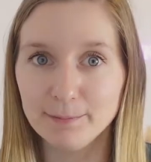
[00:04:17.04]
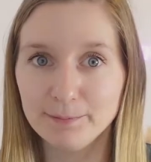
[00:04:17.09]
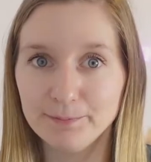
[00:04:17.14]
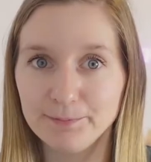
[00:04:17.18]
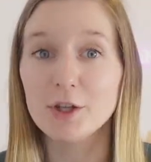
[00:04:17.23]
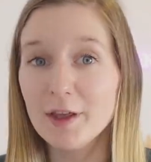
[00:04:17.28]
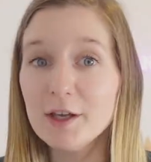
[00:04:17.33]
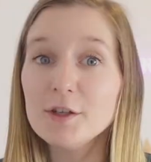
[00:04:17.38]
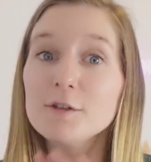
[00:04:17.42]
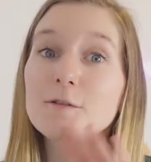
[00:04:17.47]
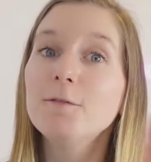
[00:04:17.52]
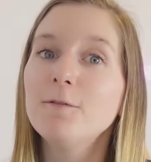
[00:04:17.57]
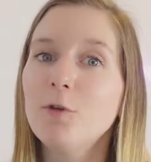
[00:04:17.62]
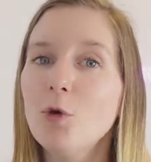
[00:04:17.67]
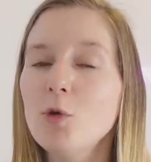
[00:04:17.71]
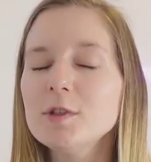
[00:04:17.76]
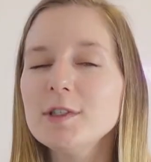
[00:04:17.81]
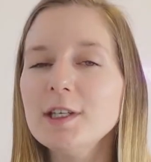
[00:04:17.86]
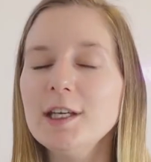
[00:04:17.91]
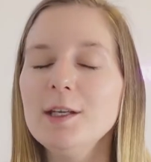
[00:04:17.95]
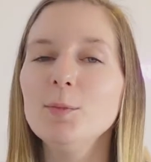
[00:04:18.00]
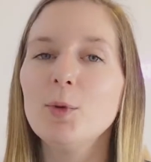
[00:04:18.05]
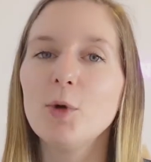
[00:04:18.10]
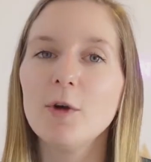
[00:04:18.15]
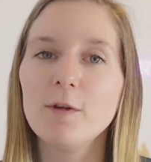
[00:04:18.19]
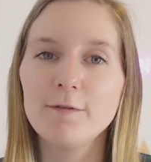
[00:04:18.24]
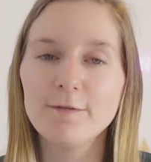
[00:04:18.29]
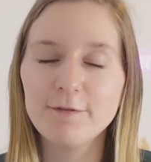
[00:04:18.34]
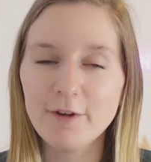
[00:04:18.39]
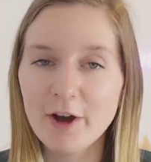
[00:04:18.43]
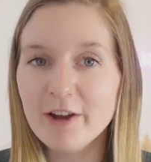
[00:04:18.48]
So that's
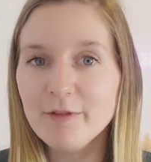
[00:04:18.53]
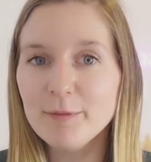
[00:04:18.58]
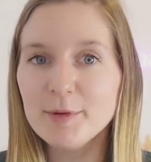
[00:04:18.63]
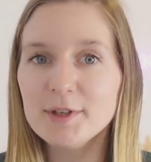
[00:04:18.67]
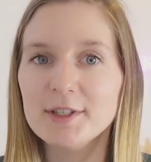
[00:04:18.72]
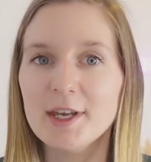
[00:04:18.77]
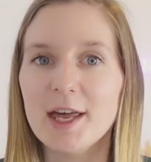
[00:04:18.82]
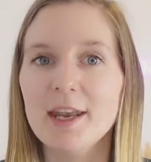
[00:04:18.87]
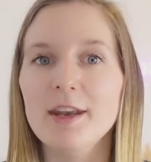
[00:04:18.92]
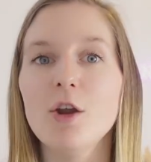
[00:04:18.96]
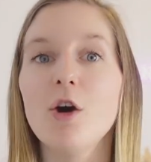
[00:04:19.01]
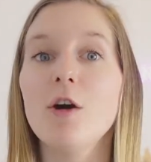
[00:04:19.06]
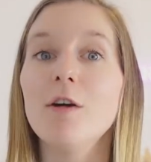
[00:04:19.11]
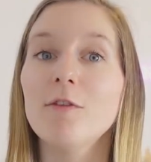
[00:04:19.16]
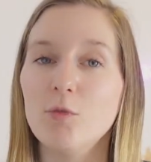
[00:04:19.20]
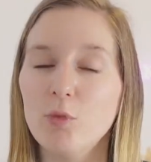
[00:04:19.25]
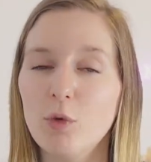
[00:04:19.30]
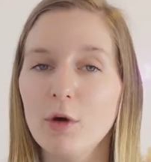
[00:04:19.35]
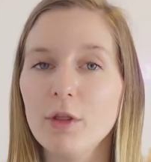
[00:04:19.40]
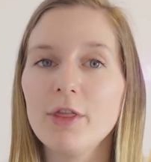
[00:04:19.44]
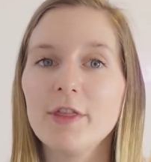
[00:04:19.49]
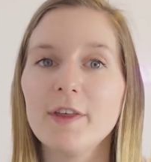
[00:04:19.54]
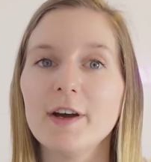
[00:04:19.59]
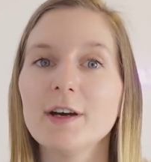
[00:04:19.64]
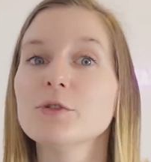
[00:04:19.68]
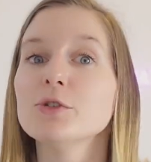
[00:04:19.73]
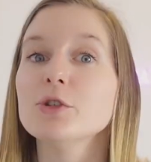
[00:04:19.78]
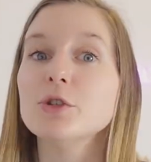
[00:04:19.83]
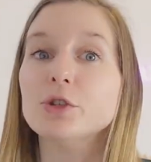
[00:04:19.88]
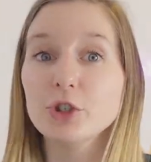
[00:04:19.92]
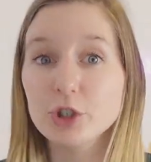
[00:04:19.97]
14.5% of
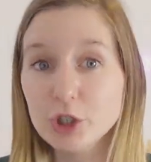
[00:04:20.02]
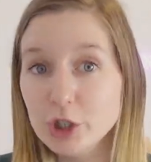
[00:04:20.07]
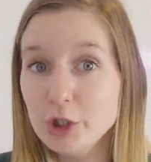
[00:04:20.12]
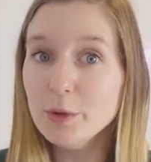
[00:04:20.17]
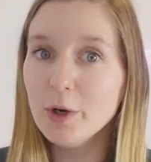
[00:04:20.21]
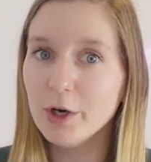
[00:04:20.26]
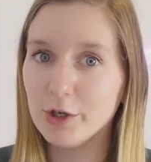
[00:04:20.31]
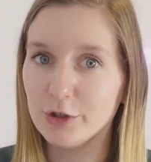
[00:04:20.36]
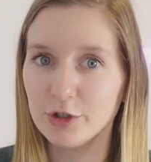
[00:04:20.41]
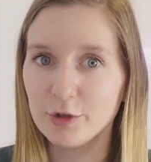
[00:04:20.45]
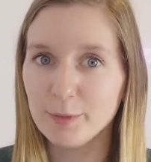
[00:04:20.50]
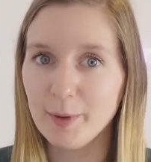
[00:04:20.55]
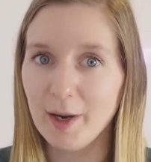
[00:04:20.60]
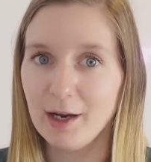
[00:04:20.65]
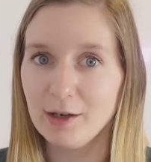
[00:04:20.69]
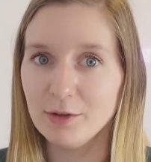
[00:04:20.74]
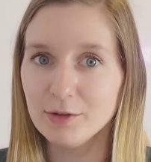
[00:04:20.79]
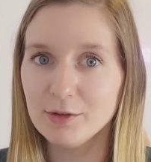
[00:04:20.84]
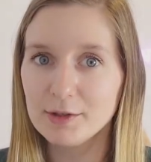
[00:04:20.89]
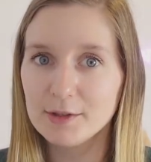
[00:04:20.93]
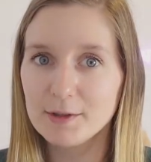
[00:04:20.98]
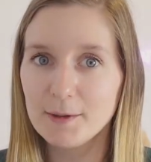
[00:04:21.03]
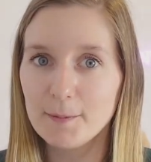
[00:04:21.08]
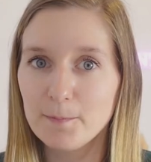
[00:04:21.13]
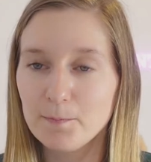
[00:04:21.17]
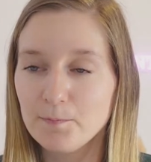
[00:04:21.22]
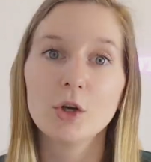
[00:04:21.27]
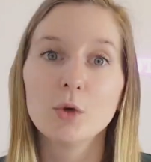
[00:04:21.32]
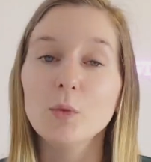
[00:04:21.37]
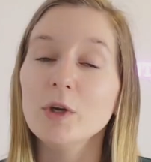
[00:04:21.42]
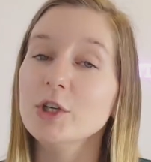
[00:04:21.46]
£1,200,
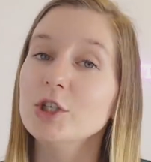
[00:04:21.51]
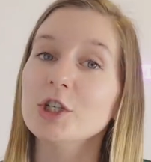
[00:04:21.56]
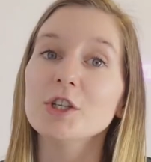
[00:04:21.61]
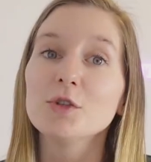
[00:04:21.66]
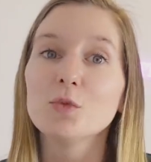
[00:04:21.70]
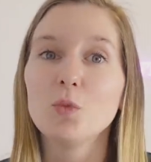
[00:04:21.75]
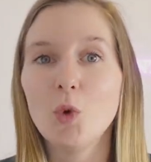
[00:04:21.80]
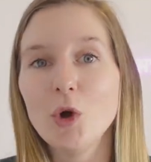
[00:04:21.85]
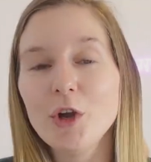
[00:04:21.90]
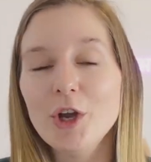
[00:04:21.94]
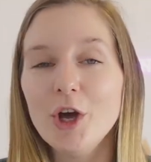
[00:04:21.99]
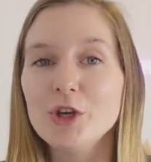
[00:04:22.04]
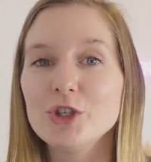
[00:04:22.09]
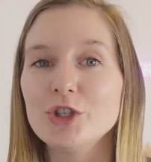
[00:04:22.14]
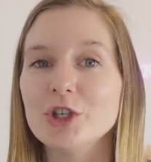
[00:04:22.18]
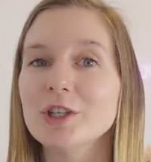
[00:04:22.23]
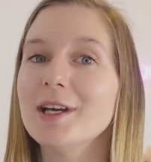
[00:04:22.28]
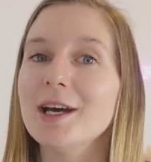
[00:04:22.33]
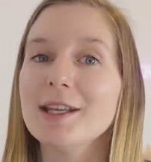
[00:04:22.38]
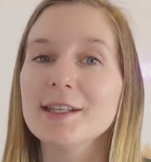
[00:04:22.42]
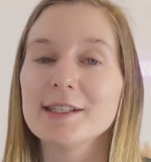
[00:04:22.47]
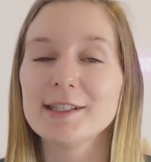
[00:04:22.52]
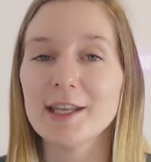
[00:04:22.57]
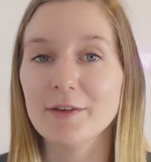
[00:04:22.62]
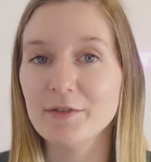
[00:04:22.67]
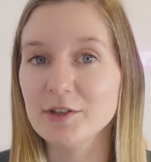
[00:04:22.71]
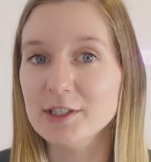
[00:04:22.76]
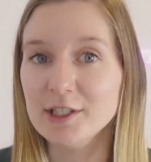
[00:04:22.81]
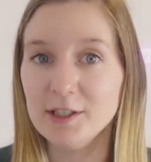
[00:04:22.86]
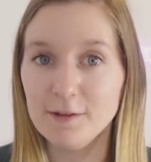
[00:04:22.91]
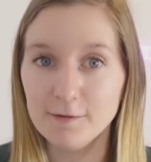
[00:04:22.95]
which is
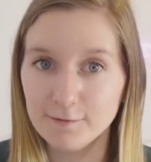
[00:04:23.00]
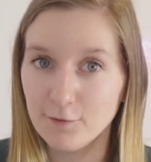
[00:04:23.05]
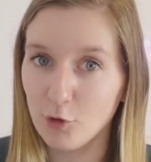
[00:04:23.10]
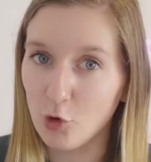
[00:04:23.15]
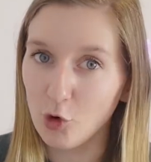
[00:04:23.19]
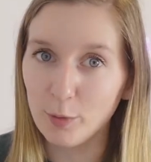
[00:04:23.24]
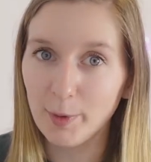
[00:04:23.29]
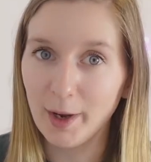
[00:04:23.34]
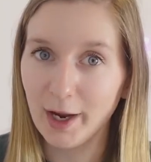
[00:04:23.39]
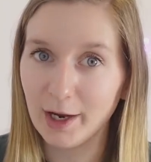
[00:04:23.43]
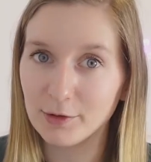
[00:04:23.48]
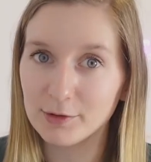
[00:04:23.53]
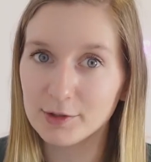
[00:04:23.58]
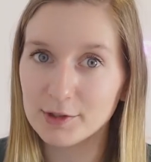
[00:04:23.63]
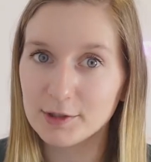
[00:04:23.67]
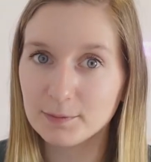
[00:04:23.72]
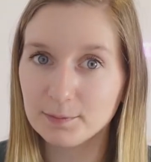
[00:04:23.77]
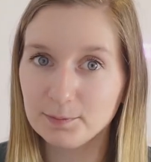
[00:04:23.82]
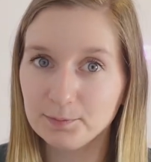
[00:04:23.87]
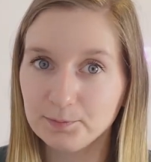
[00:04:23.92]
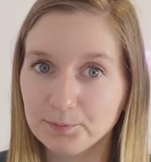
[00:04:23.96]
£174.